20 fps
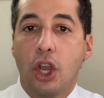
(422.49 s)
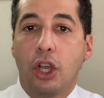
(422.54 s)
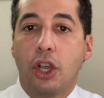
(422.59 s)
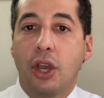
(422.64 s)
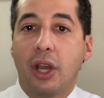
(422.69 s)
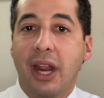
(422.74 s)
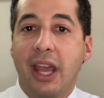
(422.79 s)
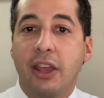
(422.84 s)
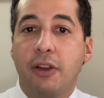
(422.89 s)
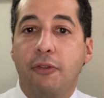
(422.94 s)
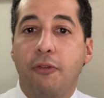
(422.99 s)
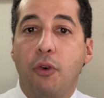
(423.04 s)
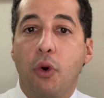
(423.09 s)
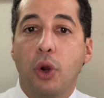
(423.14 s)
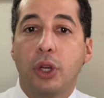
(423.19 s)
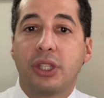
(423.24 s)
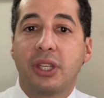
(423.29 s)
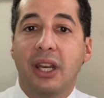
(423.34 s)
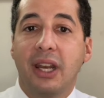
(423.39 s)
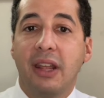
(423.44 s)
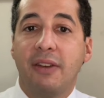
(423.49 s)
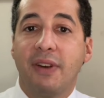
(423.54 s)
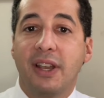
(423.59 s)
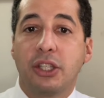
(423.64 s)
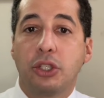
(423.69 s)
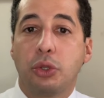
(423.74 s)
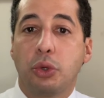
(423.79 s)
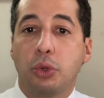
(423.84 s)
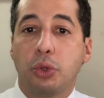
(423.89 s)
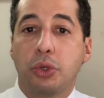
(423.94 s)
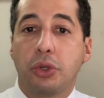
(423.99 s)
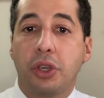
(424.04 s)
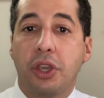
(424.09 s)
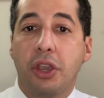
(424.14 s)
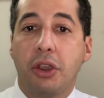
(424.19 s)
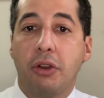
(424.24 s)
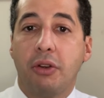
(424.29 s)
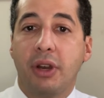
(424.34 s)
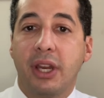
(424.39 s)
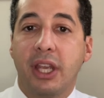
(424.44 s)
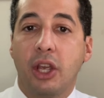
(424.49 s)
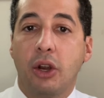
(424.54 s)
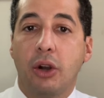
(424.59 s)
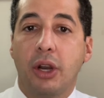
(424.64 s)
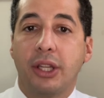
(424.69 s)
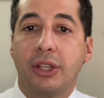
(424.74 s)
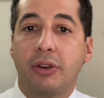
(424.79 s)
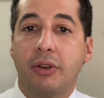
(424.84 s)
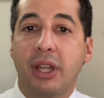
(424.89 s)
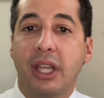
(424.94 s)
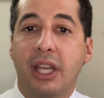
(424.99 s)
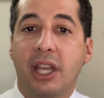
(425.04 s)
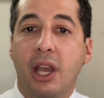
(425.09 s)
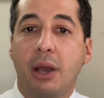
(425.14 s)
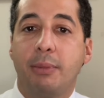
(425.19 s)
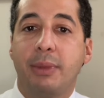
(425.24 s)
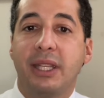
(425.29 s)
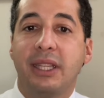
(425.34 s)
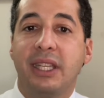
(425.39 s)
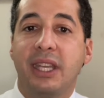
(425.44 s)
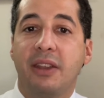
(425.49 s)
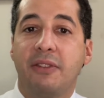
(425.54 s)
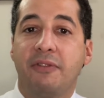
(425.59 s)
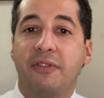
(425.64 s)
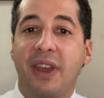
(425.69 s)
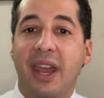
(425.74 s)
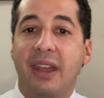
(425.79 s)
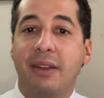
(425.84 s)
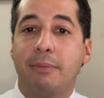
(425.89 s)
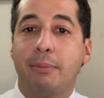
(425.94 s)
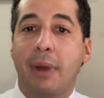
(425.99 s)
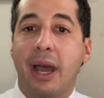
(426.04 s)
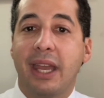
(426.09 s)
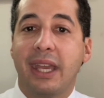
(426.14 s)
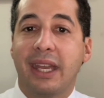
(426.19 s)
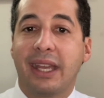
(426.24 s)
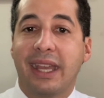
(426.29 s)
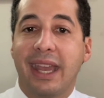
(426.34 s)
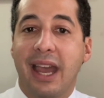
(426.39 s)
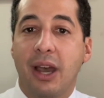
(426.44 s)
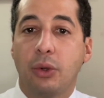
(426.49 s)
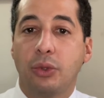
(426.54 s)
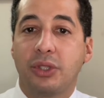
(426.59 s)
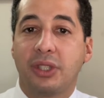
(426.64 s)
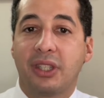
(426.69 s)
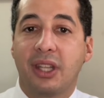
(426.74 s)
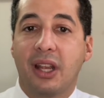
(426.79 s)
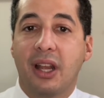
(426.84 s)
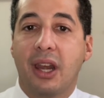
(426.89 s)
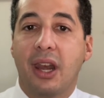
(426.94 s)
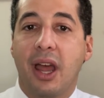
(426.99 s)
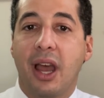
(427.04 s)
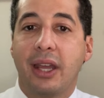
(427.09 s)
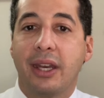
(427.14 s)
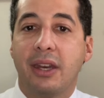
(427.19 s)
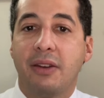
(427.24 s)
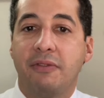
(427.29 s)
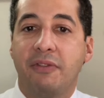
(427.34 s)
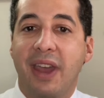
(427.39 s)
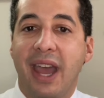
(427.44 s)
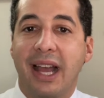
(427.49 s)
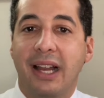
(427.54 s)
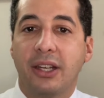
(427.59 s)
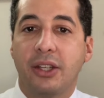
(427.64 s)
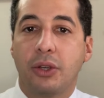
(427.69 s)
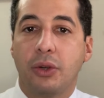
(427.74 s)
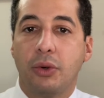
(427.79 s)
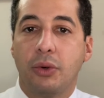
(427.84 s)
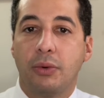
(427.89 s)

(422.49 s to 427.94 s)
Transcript: Could I afford to live on Social Security or other income in the event my accounts decline in value?